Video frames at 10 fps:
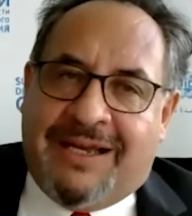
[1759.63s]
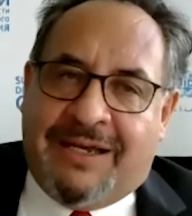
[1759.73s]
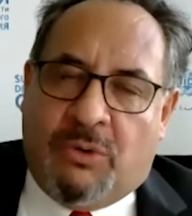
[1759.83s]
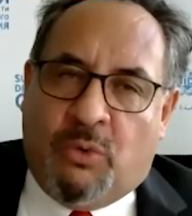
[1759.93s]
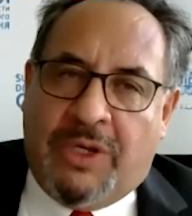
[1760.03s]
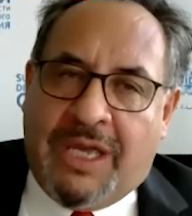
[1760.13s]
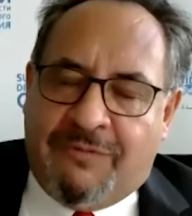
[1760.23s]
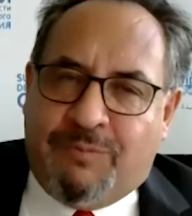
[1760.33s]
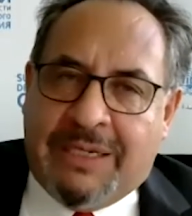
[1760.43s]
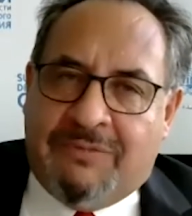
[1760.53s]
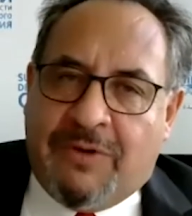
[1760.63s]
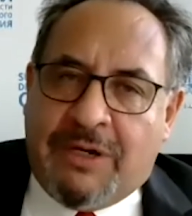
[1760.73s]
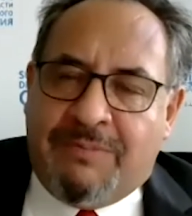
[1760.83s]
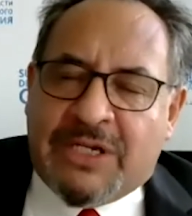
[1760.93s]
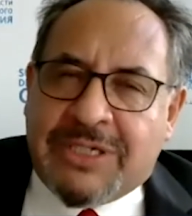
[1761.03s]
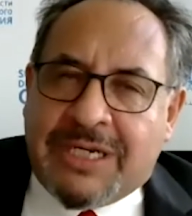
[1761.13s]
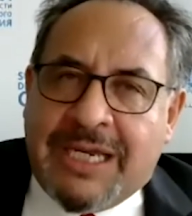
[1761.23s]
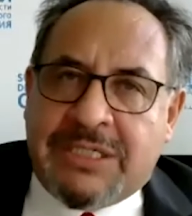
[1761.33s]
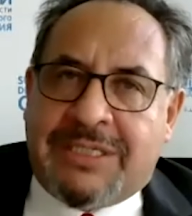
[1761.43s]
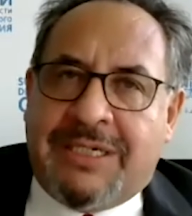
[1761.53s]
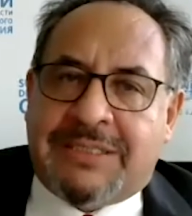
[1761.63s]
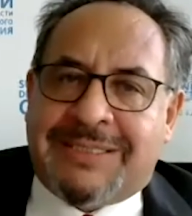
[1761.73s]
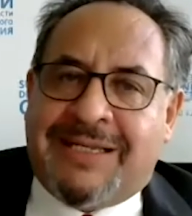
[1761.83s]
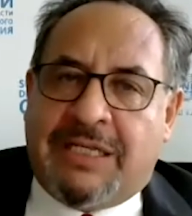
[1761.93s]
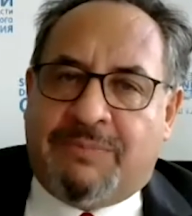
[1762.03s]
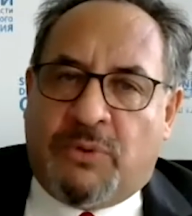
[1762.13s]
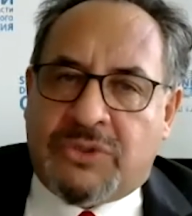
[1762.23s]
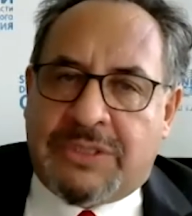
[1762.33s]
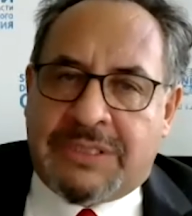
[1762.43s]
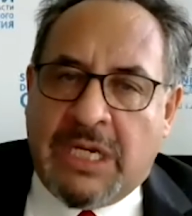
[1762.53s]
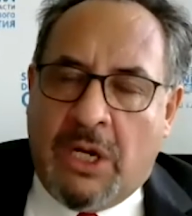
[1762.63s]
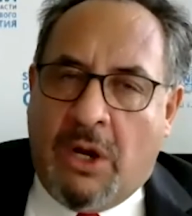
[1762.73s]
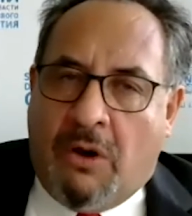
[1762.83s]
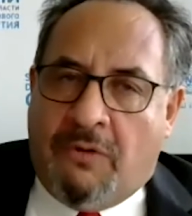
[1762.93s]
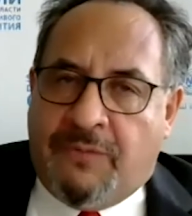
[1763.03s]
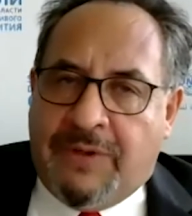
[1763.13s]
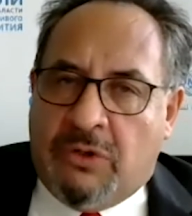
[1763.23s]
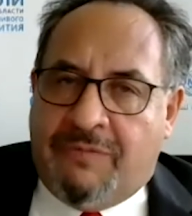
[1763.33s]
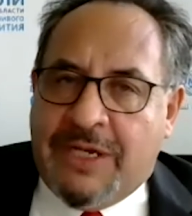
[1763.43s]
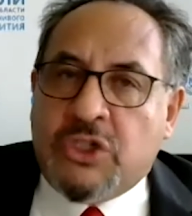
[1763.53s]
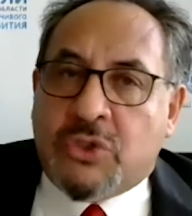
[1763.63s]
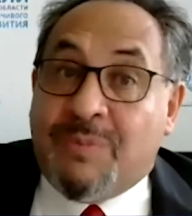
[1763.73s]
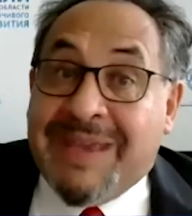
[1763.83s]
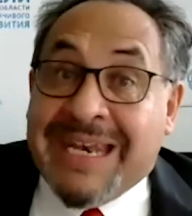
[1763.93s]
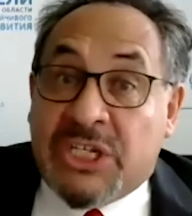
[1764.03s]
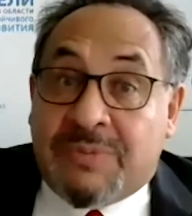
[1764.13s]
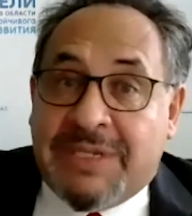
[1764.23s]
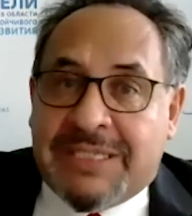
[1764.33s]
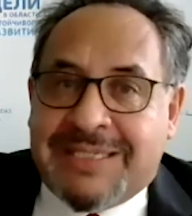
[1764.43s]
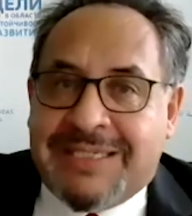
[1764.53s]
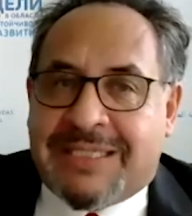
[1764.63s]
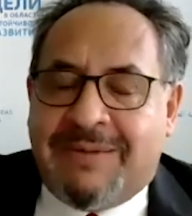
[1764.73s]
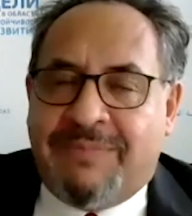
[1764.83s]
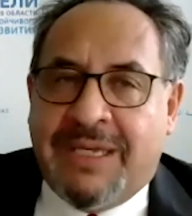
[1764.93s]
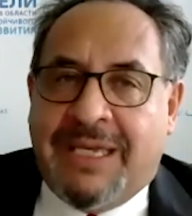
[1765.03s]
We have been very much engaged in a standard process of innovation management system,